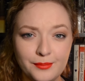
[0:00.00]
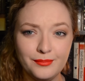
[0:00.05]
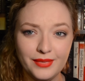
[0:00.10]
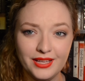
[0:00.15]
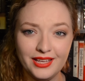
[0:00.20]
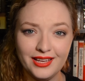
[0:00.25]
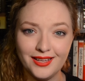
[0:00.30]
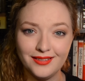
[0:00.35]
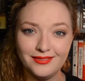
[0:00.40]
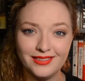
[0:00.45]

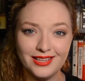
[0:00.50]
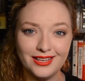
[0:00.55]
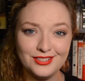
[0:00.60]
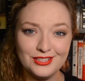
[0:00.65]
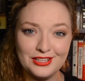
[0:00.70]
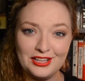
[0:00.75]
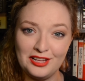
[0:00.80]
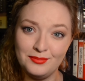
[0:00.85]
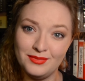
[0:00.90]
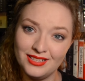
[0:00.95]
But yeah, that is
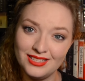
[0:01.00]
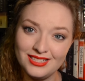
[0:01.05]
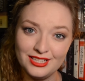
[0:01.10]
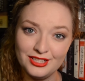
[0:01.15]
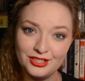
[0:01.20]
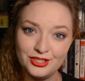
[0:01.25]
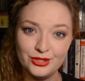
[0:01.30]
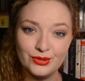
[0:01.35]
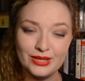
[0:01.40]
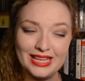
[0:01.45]
all I've been
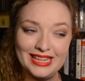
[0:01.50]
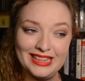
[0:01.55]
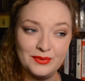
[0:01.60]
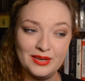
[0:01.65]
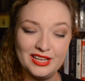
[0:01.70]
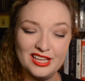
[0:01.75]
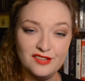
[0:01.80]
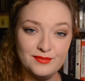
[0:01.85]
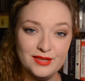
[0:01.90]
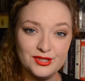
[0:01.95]
listening to in the
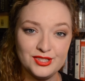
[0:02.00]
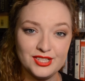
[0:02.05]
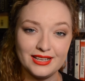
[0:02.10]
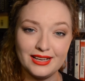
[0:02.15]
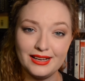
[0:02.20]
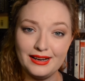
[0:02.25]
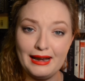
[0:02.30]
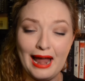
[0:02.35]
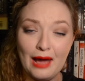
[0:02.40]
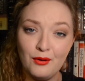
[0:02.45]
way of
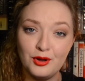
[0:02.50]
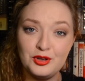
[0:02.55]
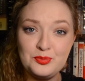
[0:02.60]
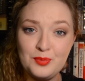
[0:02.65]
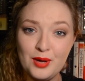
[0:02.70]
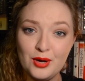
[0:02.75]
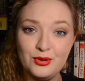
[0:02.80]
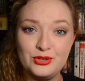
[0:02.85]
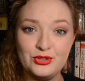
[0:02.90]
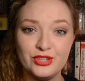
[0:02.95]
music. Now on to
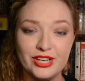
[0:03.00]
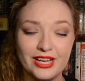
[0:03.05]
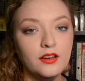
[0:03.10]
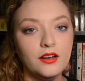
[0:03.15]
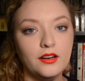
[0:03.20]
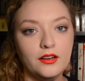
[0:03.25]
poetry.